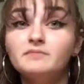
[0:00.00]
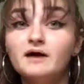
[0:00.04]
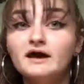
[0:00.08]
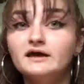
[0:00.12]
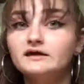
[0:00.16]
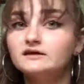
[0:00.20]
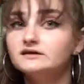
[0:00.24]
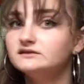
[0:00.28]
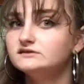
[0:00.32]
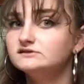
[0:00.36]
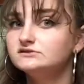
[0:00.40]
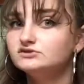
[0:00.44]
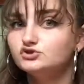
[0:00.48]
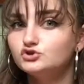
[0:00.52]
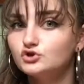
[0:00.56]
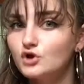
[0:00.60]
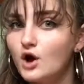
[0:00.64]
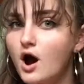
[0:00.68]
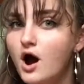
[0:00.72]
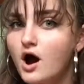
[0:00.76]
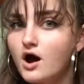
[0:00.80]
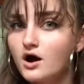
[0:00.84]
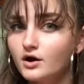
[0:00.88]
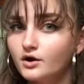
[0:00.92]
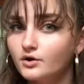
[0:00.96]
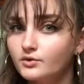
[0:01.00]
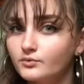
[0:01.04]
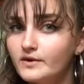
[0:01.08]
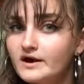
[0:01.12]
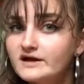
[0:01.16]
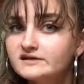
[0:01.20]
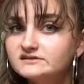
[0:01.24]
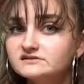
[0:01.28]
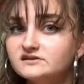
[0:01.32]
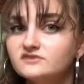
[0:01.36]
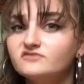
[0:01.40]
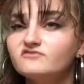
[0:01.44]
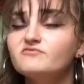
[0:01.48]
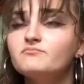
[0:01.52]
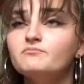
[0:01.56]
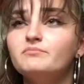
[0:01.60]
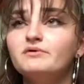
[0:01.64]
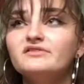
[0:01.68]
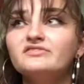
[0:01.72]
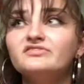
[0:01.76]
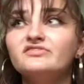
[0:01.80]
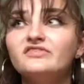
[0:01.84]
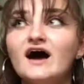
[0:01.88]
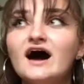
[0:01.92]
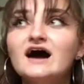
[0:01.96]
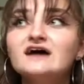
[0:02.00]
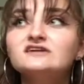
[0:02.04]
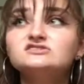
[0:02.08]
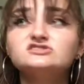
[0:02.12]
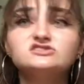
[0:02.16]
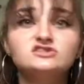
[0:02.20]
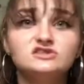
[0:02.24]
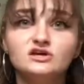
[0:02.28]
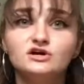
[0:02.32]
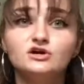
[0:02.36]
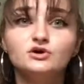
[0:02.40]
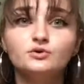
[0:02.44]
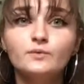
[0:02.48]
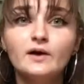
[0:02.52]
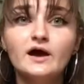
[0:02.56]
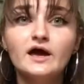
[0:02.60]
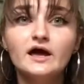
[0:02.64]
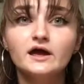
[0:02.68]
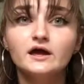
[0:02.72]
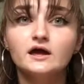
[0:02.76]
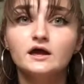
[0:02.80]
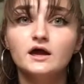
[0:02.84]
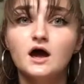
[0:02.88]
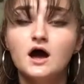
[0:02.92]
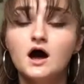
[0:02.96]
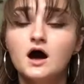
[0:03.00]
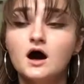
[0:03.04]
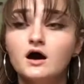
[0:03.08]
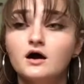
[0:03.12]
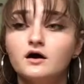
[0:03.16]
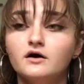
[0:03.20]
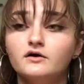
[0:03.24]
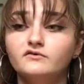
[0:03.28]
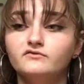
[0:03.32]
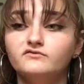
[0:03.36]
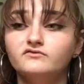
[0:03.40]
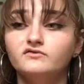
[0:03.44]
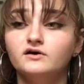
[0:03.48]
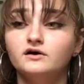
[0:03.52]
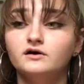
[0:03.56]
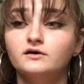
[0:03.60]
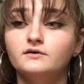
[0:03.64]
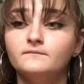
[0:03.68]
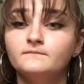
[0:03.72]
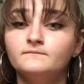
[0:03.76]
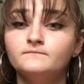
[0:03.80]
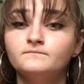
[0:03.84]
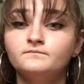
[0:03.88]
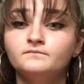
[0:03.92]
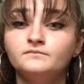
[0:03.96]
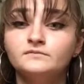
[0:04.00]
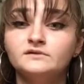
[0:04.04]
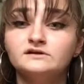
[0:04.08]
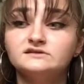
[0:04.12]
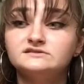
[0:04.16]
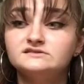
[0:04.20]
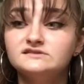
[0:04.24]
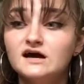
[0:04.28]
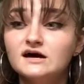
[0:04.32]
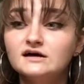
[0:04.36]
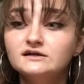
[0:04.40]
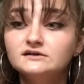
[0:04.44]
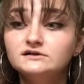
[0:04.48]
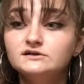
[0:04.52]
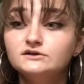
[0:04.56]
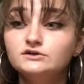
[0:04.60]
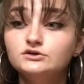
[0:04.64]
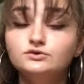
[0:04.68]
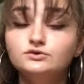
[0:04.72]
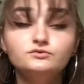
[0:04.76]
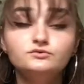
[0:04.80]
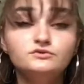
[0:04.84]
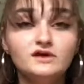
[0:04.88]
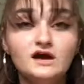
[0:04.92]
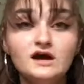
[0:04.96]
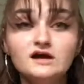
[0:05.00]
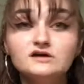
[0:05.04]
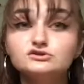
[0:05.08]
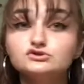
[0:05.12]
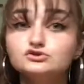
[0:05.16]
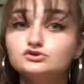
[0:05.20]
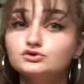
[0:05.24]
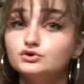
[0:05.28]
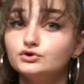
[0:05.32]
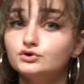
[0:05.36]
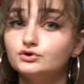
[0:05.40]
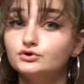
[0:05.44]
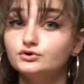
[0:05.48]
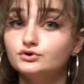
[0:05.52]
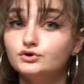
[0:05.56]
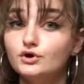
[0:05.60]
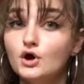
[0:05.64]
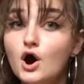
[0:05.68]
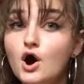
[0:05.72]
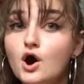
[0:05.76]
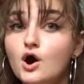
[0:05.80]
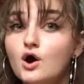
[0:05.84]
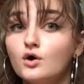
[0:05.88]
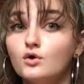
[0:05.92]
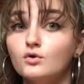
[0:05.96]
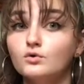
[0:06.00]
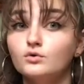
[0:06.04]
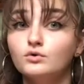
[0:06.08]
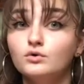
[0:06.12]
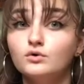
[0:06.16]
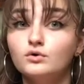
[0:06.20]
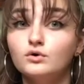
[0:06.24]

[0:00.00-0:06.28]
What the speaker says: bite. He's not aggressive, but that's their way of telling yes or no.